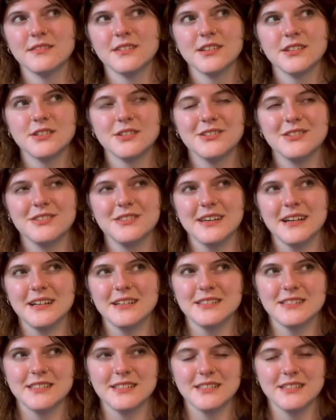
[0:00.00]

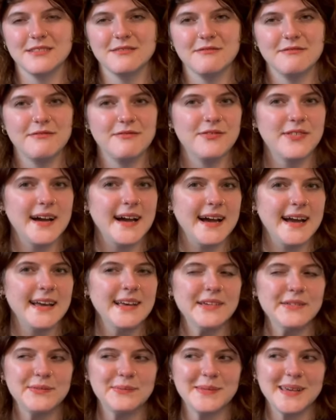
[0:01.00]

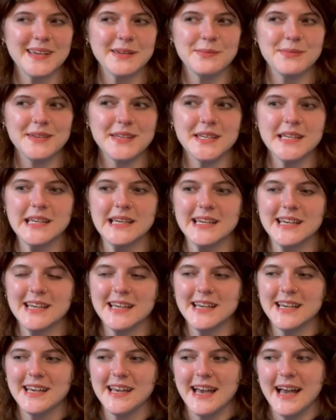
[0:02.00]
2005 maybe
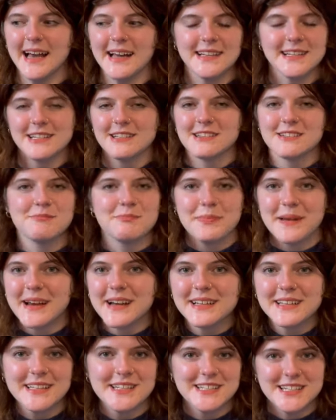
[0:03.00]
hadn't
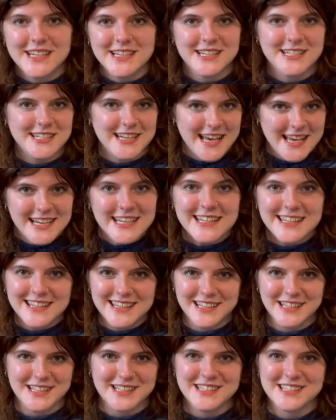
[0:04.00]
barely changed
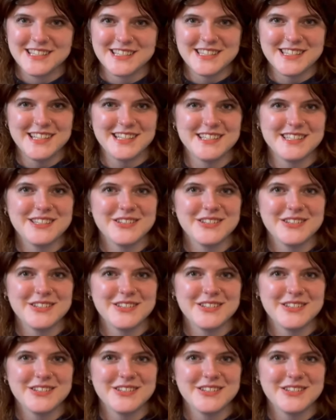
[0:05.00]
anything since then.